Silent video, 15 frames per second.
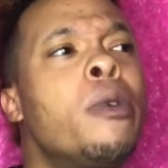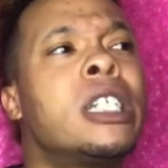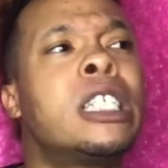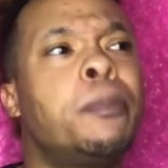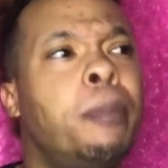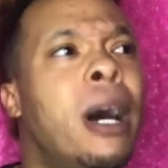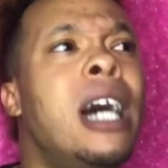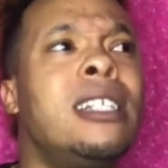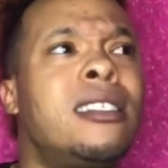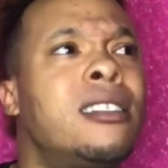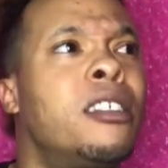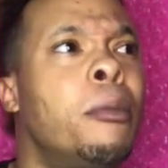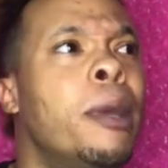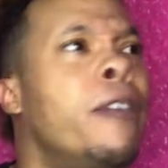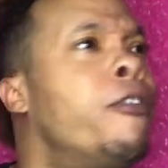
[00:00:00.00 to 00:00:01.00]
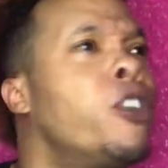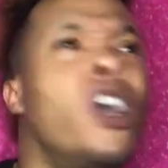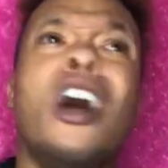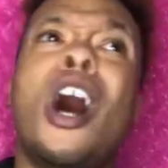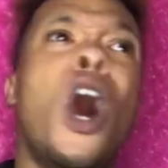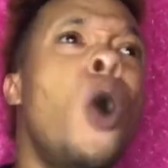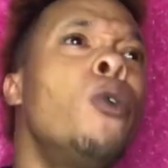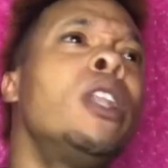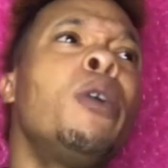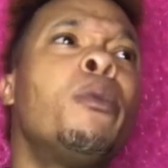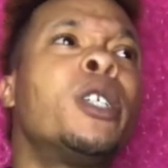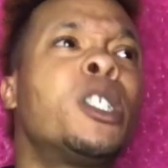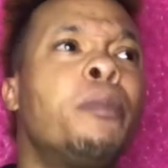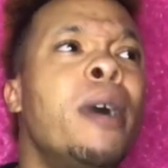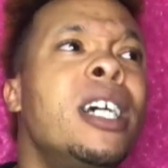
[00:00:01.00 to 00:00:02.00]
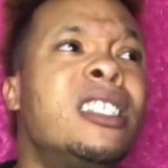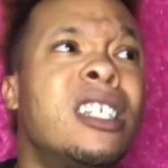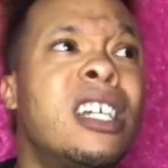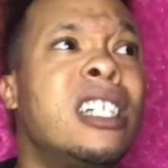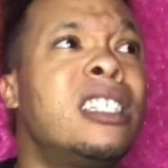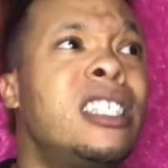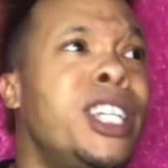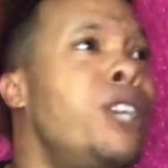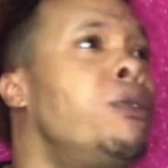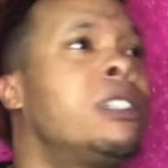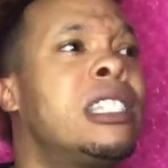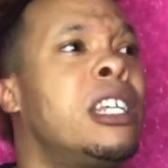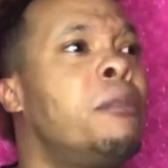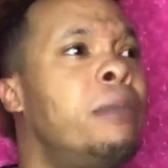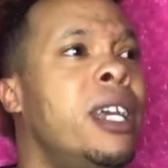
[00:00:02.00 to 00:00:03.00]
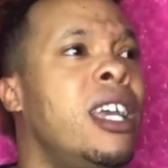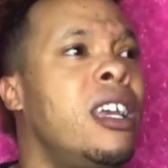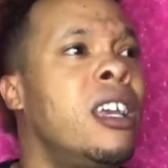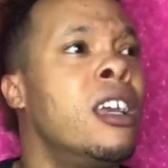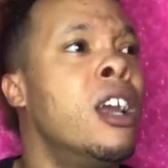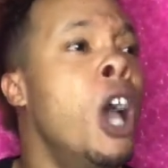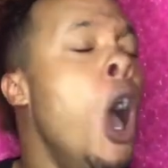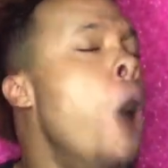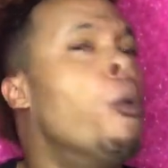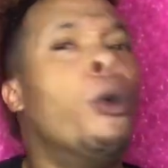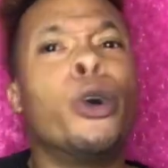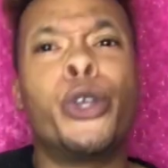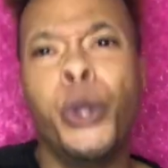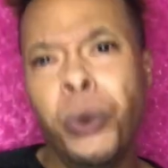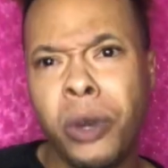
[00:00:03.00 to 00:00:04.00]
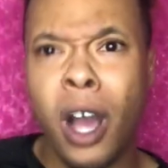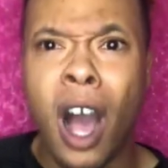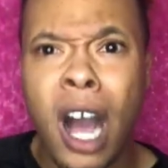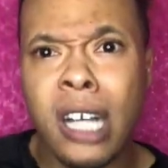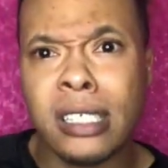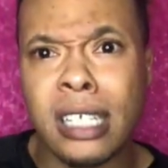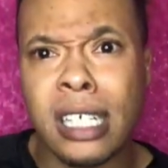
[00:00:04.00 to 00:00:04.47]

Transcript: response to be, for your only response to continuously be, well, you caused